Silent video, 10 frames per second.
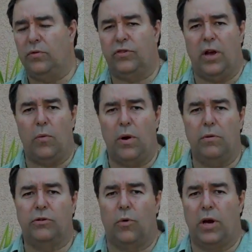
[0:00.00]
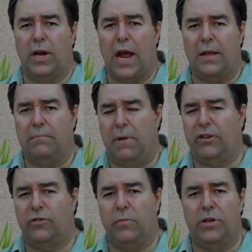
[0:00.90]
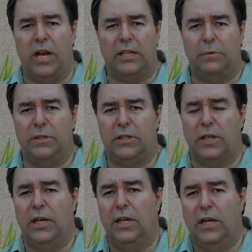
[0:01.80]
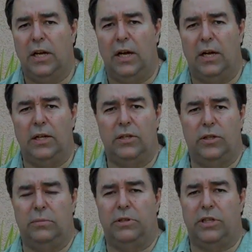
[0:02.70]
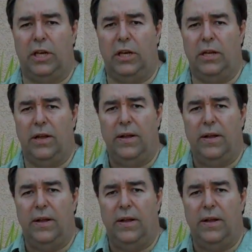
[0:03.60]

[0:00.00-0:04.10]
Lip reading: saw where he was working at, make some adjustments to the machine,